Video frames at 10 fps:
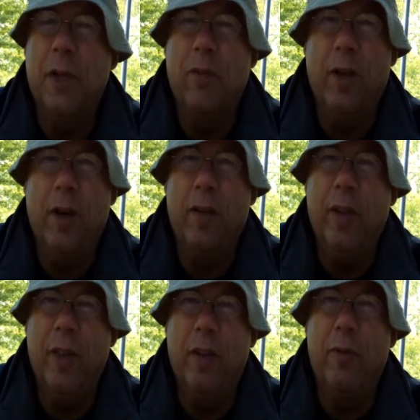Covered
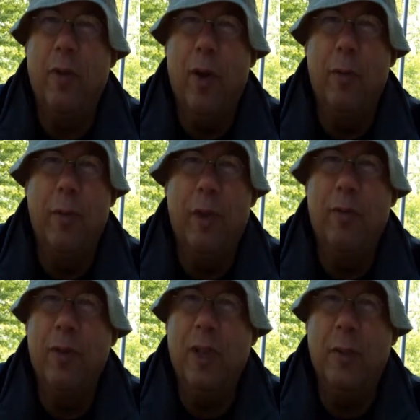everything from
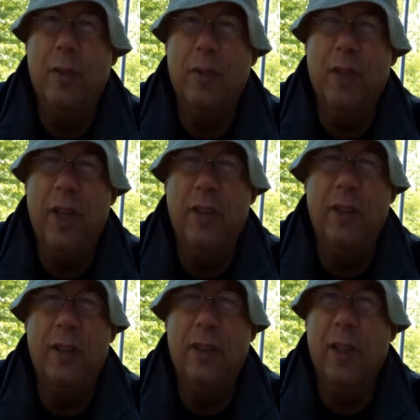different types of
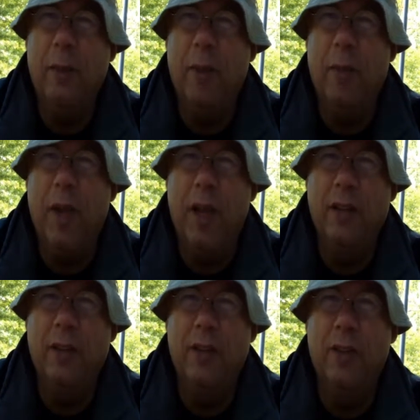tents to sleeping
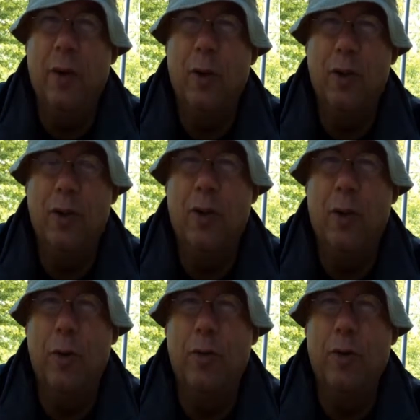bags to
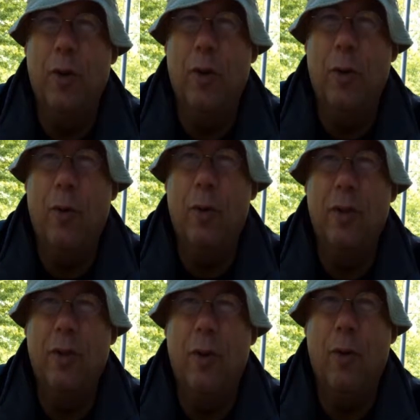stoves, the
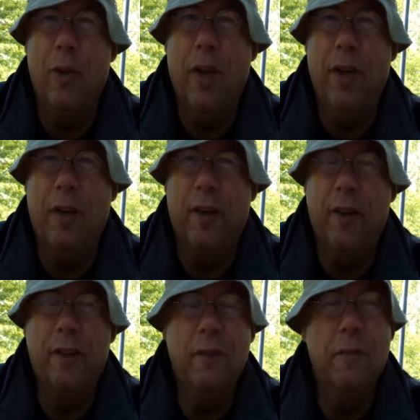whole 9
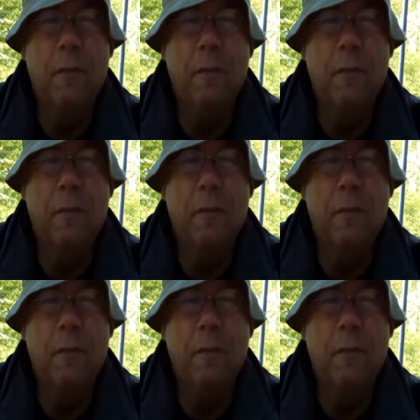yards.